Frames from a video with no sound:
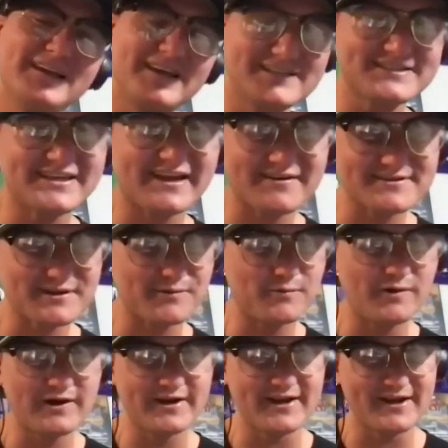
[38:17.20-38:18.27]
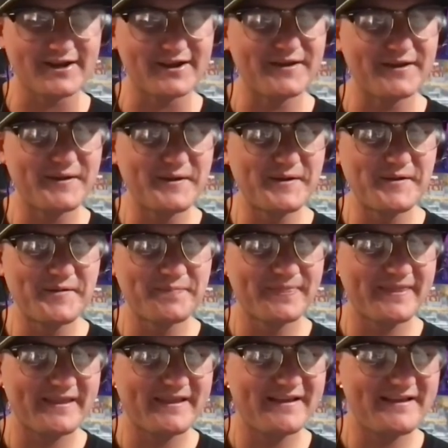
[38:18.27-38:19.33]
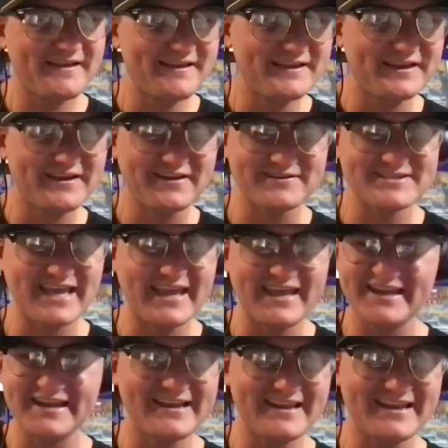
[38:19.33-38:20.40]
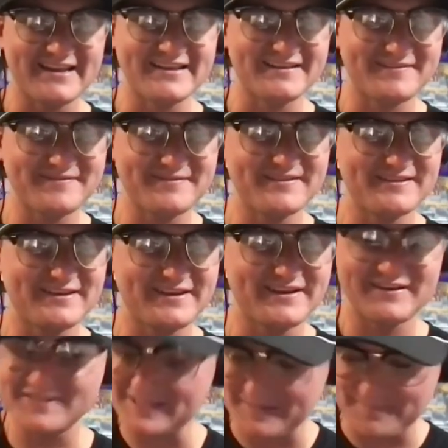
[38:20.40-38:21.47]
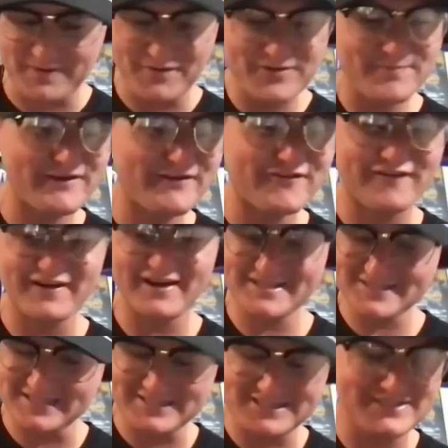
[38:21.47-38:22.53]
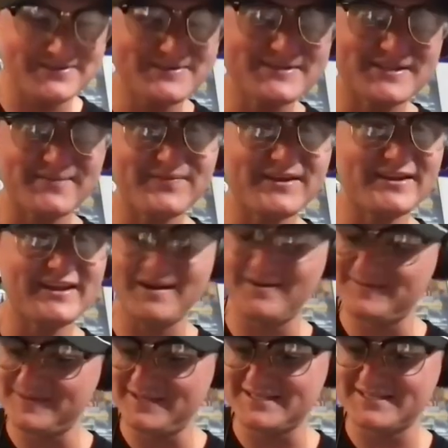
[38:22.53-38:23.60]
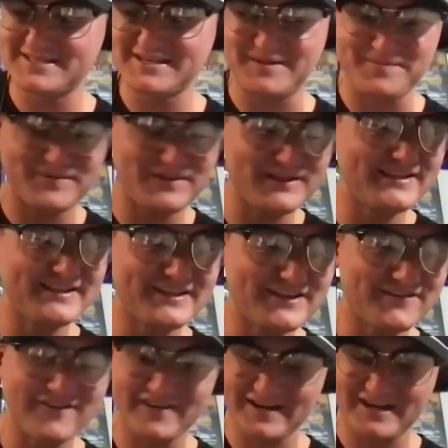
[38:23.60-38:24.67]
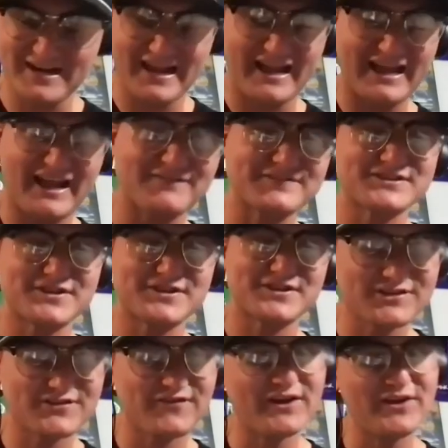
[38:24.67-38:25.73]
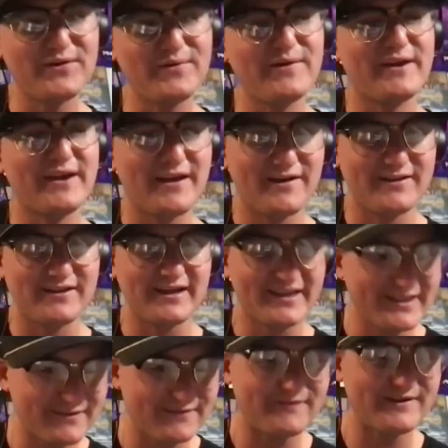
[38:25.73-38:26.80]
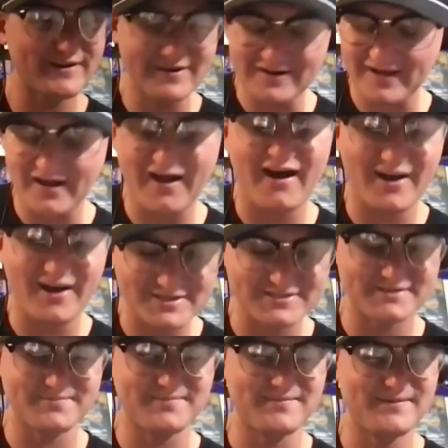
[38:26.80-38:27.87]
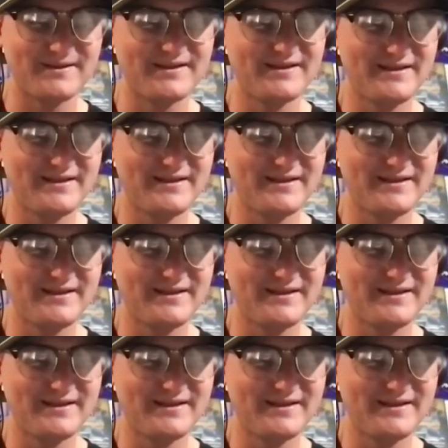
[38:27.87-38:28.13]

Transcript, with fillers: in Scare Zone One, and you know, taking it in, you know, to be with my friends and to do something that I'm, it's completely different, and I have so much fun doing now. Like, what an awesome